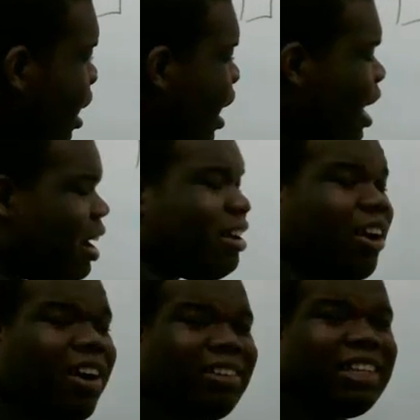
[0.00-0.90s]
if
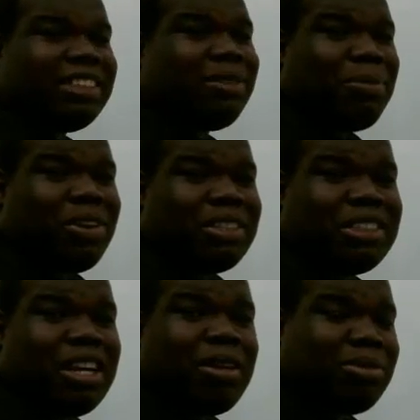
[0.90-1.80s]
there are least important
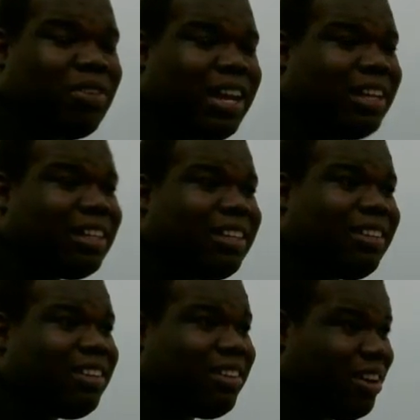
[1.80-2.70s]
jobs waiting,
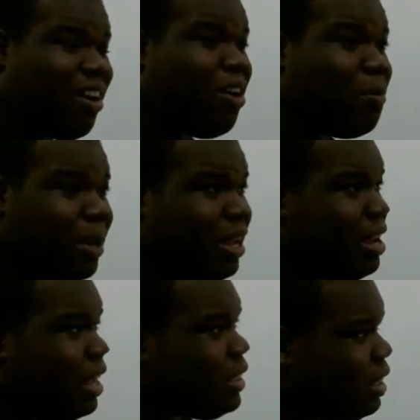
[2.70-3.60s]
they'll all
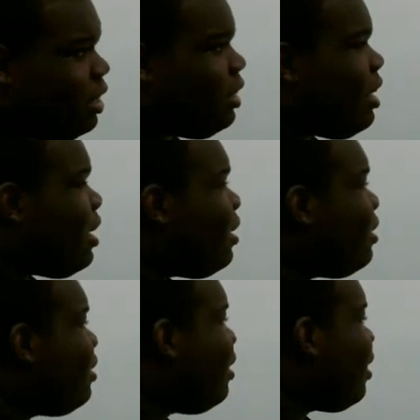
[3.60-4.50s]
be executed later.
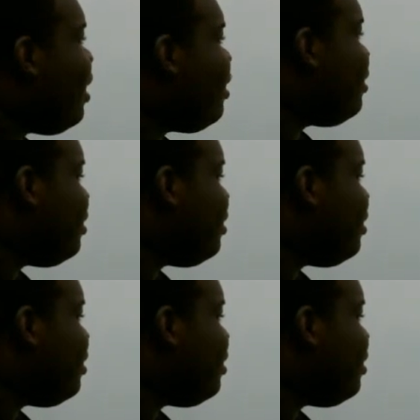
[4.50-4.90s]
Okay?